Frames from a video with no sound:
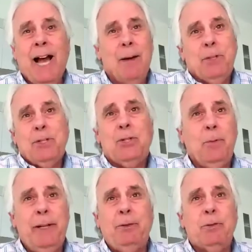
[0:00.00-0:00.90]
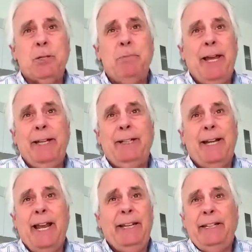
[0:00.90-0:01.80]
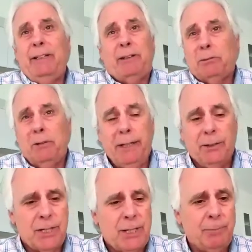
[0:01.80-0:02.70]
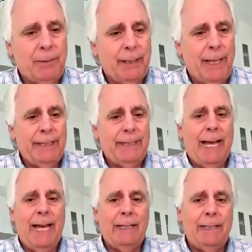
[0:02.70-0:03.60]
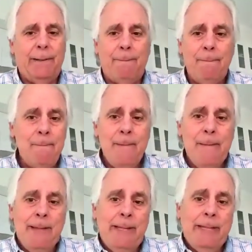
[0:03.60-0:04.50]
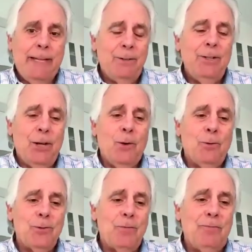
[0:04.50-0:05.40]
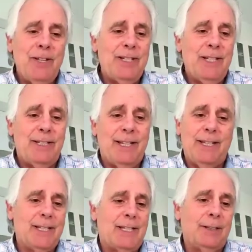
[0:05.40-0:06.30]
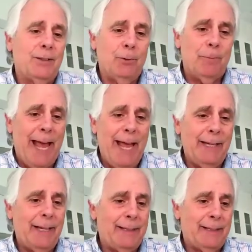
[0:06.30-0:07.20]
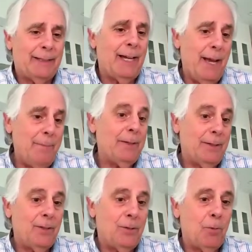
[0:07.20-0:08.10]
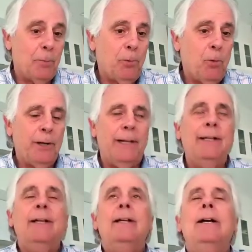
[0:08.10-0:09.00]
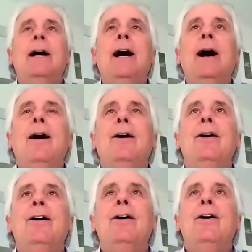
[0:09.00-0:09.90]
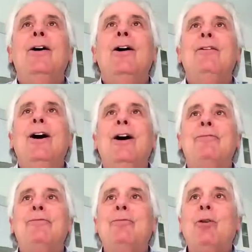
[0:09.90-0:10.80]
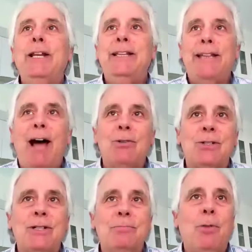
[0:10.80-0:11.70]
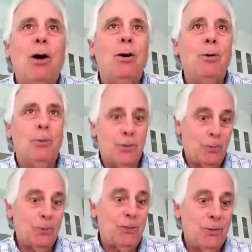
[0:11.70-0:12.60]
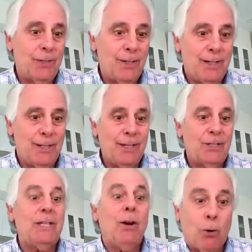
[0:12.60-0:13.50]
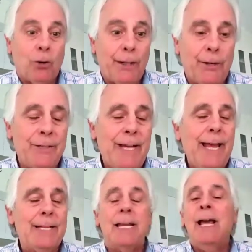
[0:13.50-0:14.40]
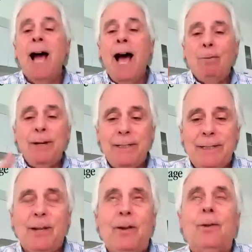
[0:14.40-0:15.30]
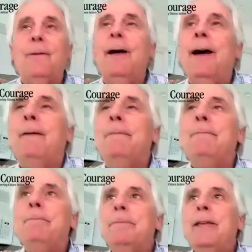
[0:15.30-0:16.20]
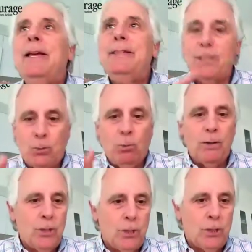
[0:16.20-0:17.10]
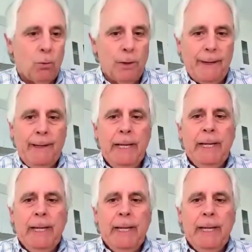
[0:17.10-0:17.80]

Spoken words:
I'm assuming it was made in 83 or something like that. And it, it was a visit to this little bank. At the time, it reported 40,000 borrowers, which was its earlier days. I want to tell this one story.